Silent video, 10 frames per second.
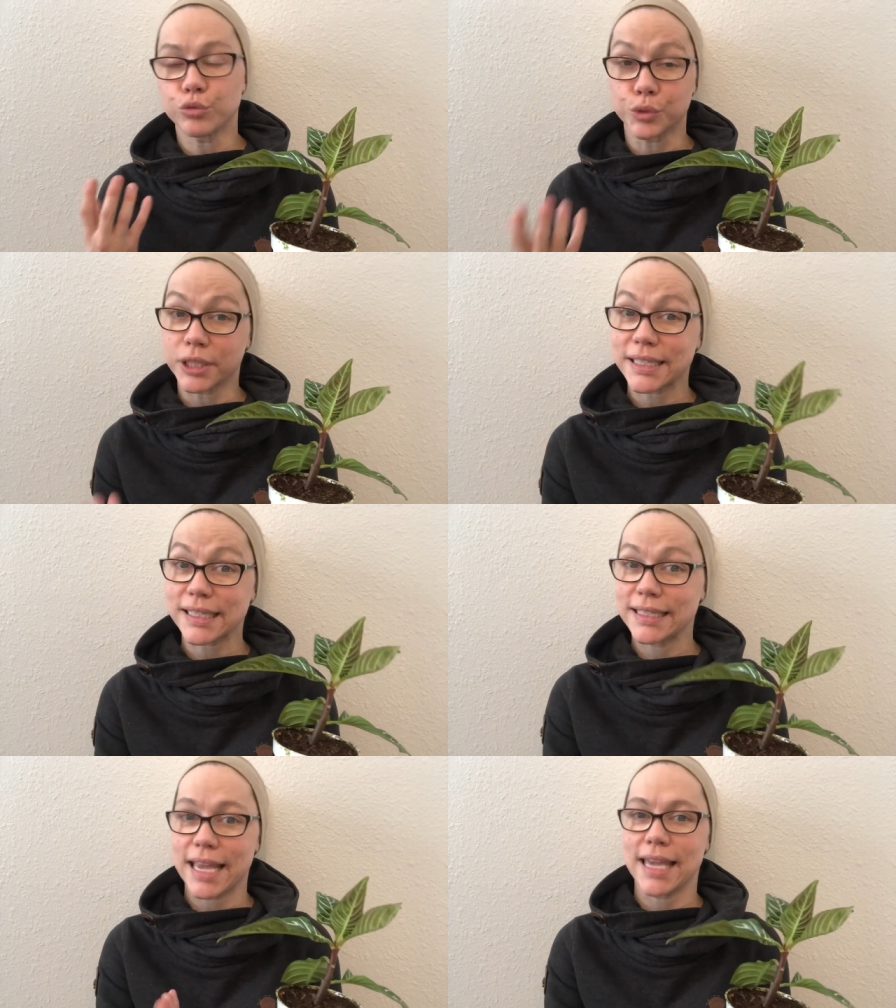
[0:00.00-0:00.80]

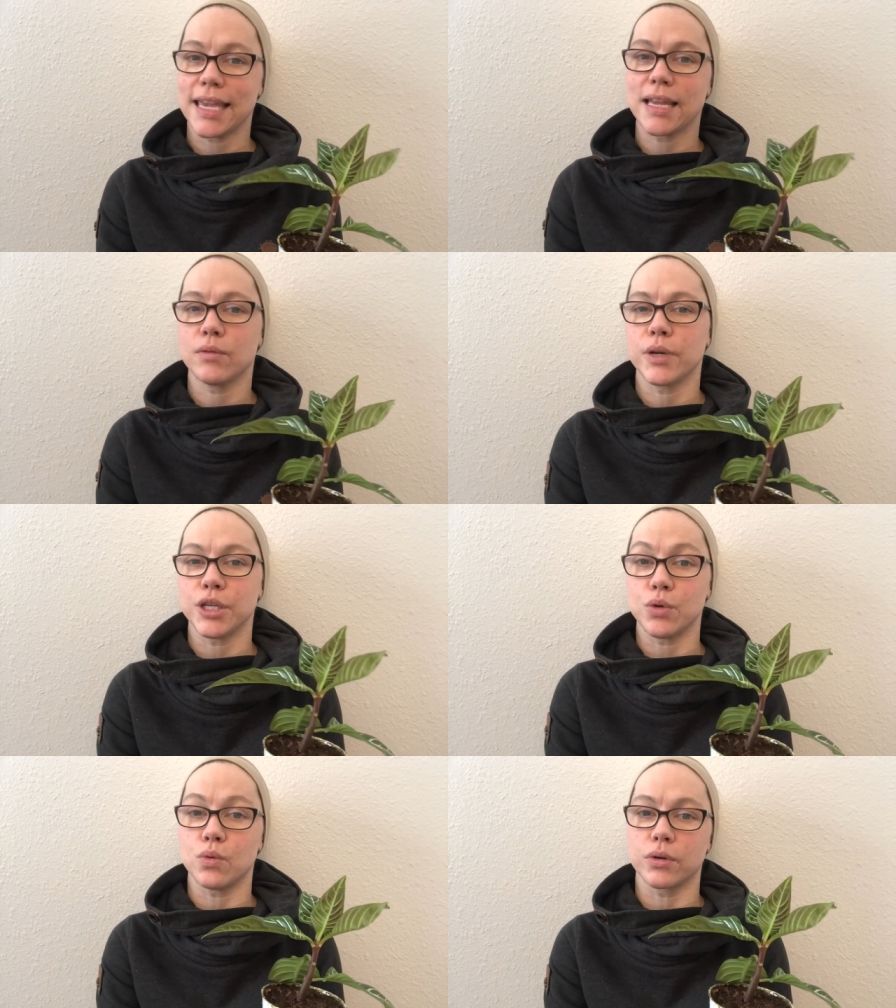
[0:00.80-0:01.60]
risk taking
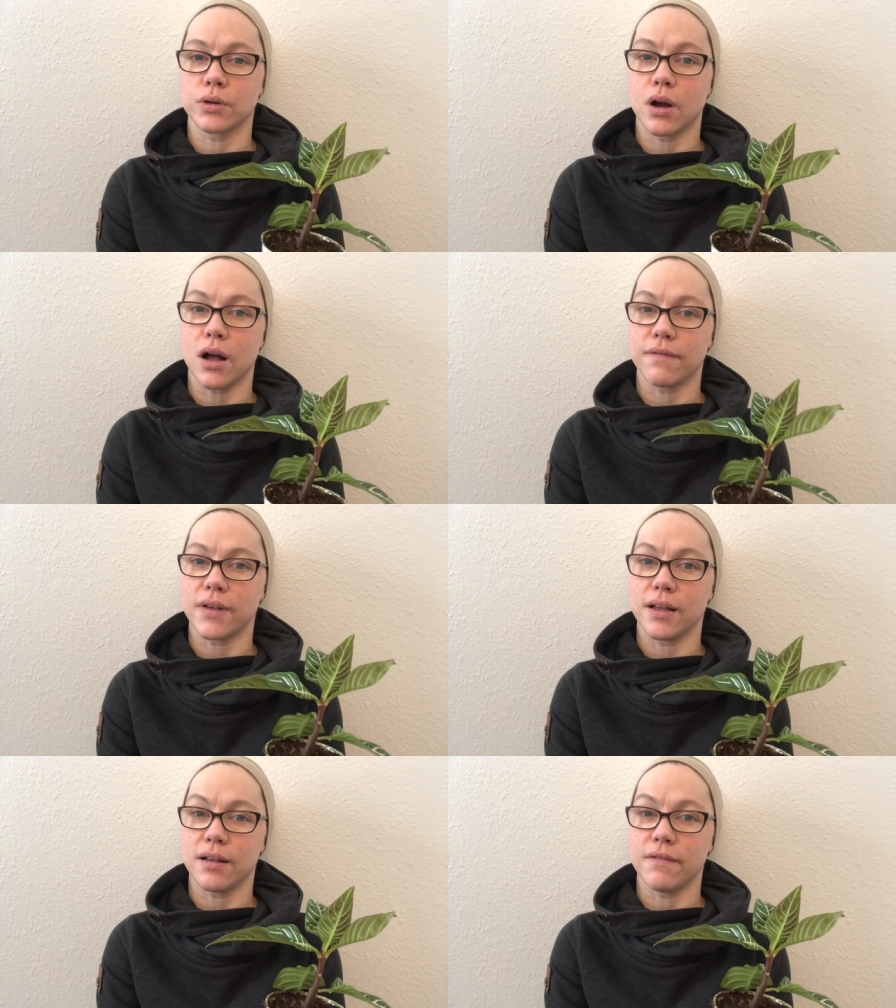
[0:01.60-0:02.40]
when you order off
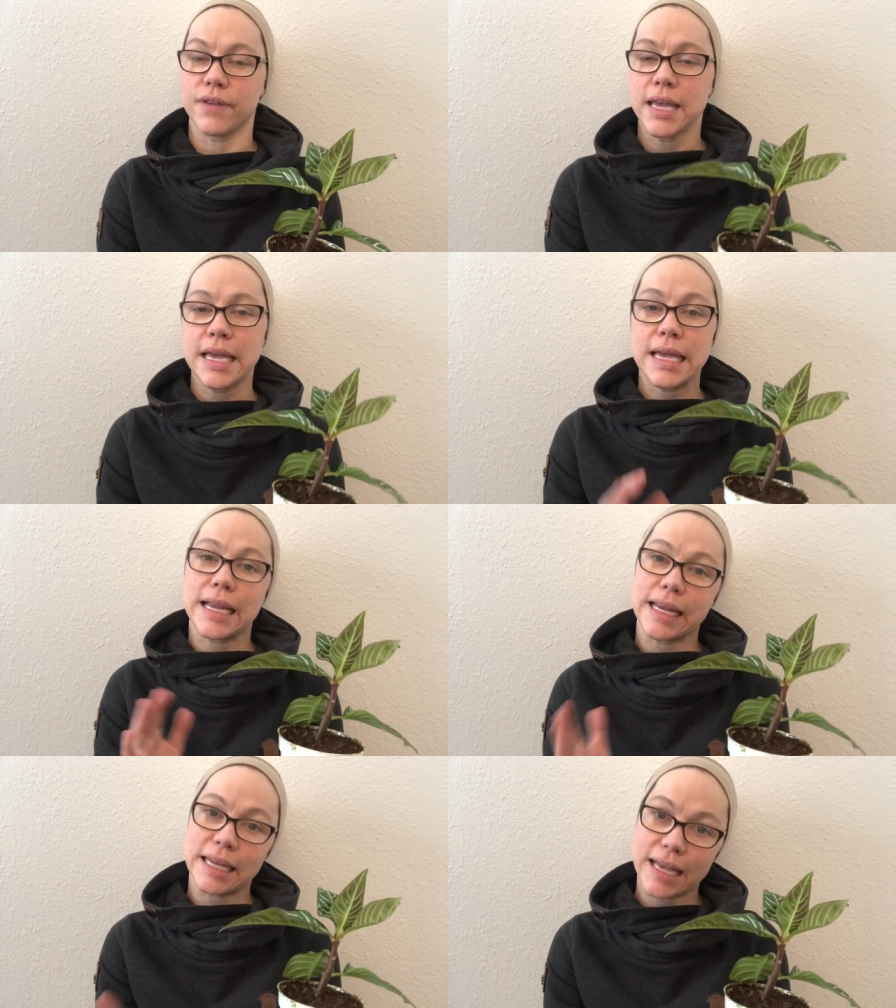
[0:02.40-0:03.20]
of
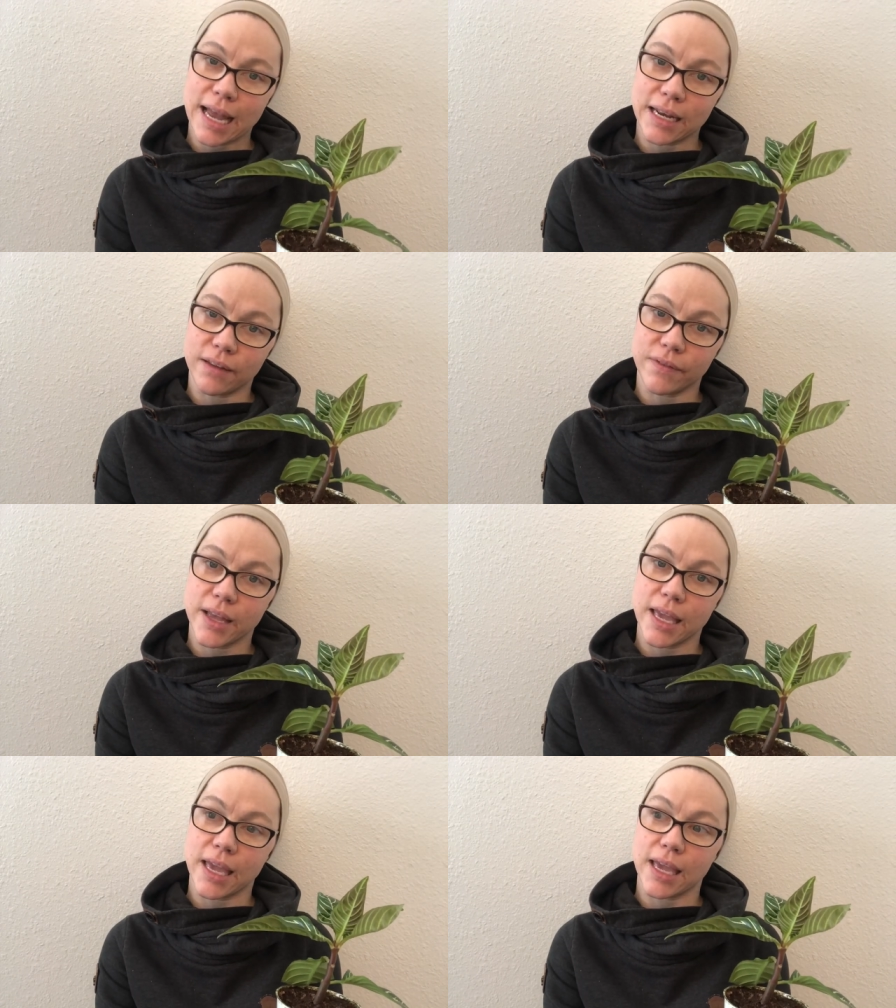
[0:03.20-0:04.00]
any kind of
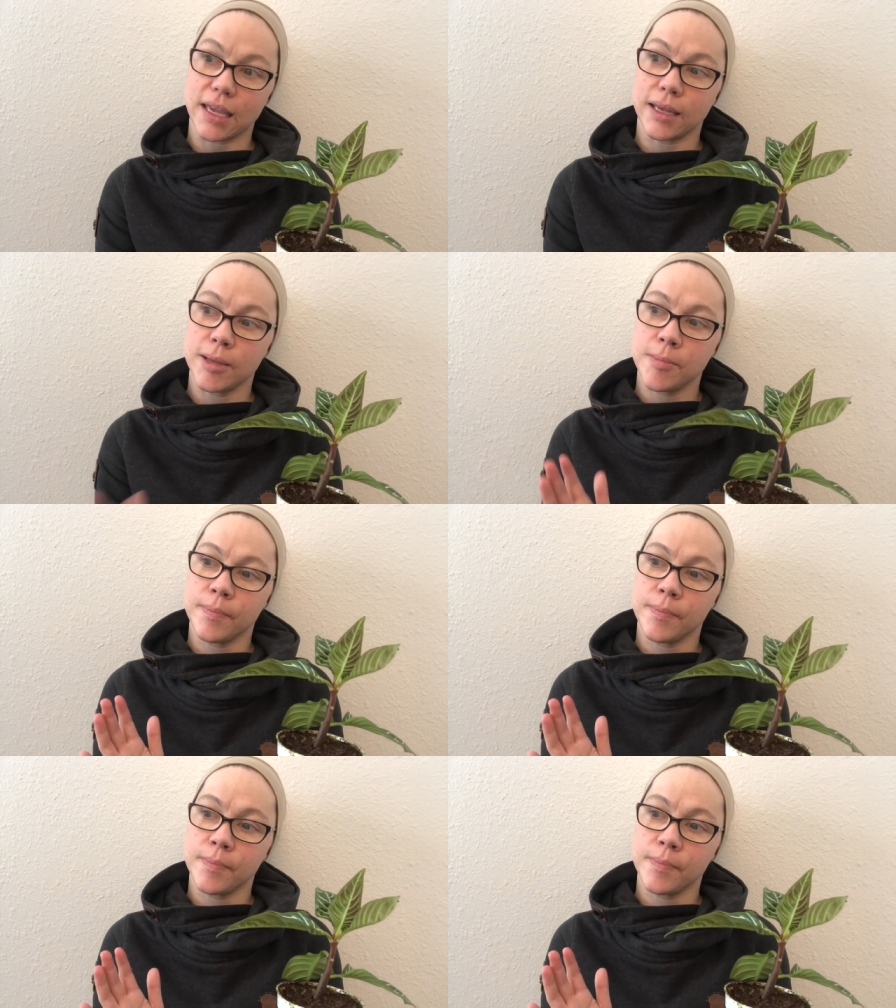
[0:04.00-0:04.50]
a